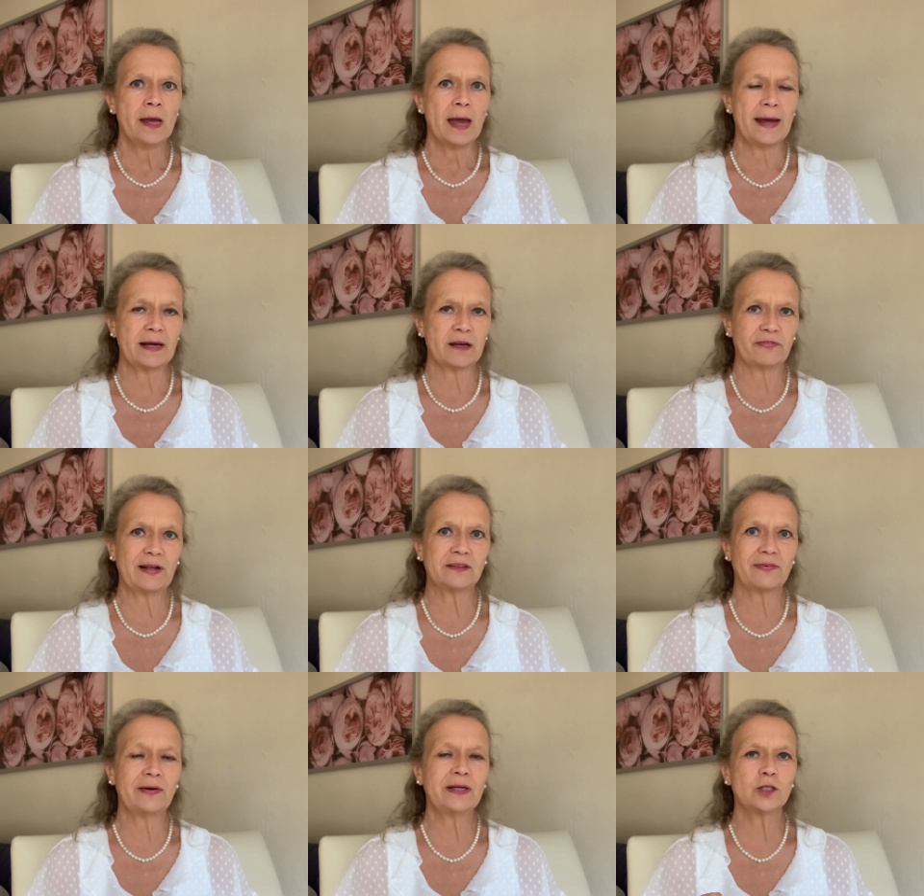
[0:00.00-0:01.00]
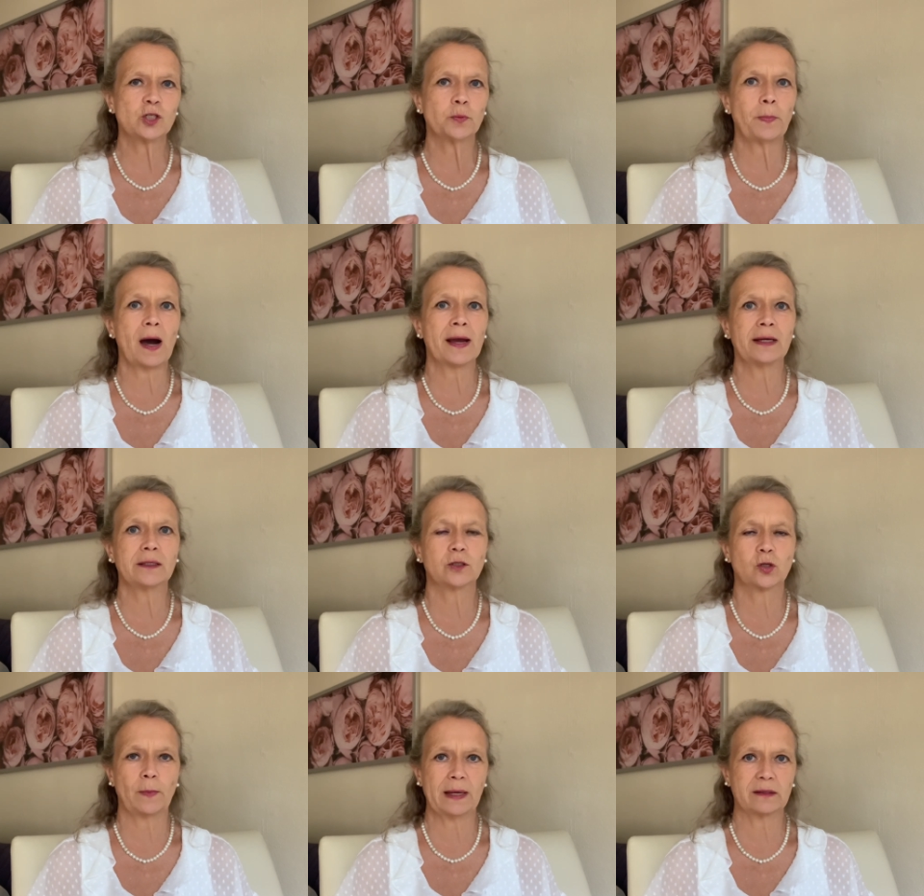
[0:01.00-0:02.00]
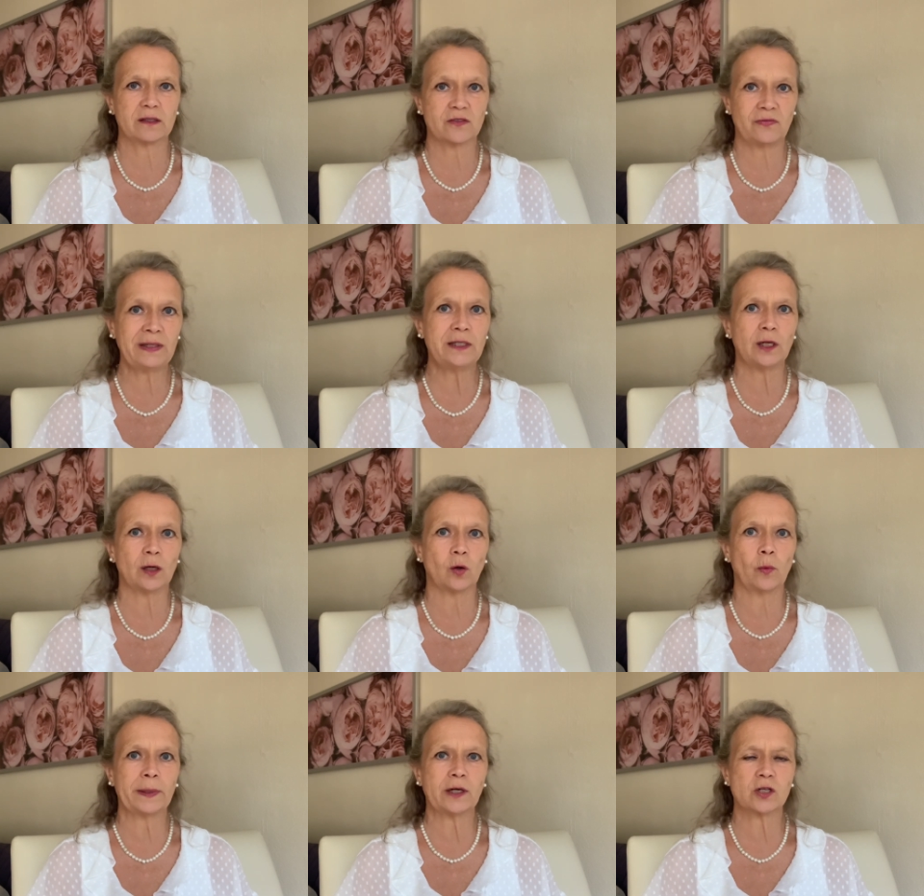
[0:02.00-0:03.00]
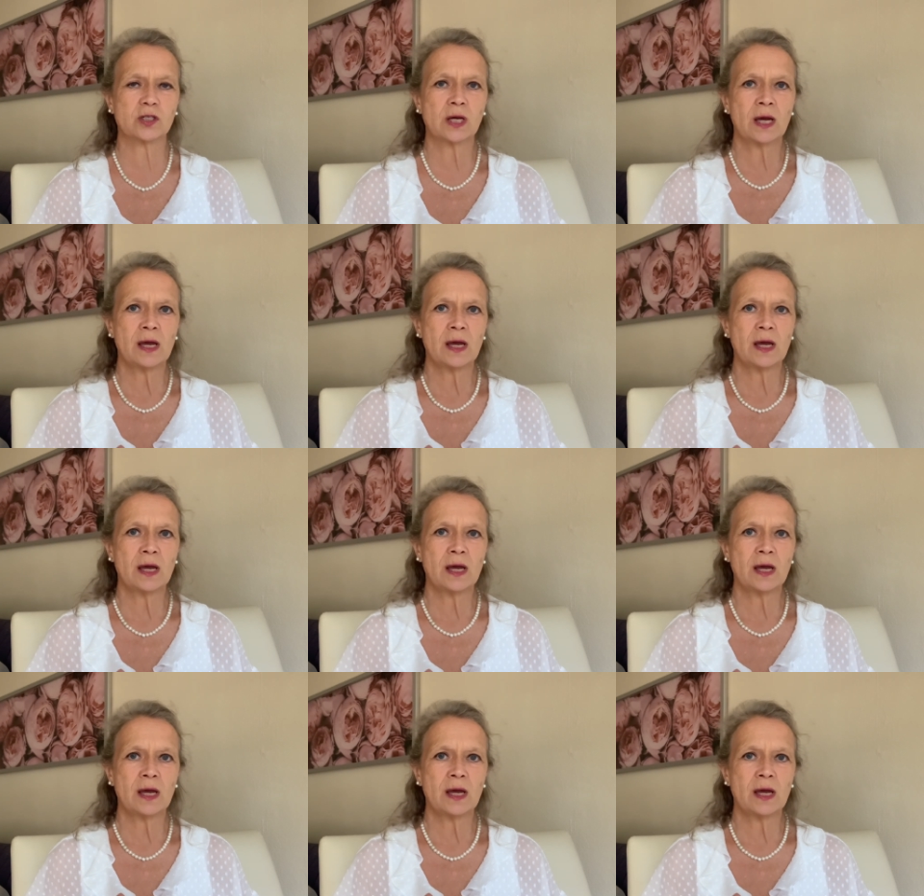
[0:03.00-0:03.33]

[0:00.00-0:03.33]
And I felt very inspired to make this video because